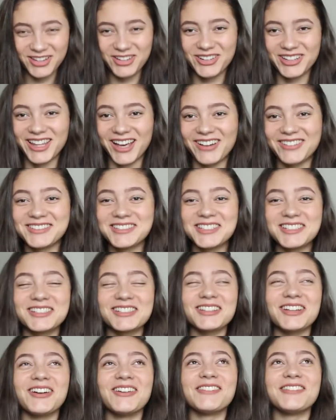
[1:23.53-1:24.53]
Ew, that was
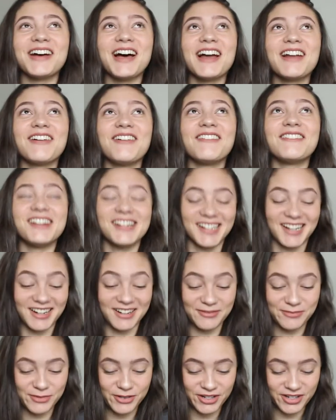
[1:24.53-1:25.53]
so bad. Oh my
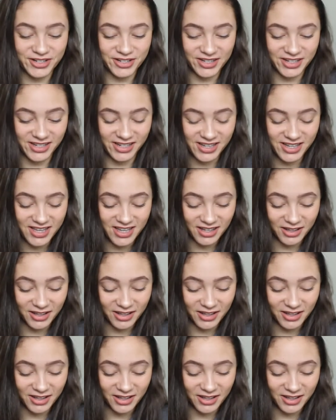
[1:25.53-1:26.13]
god, I'm cringing.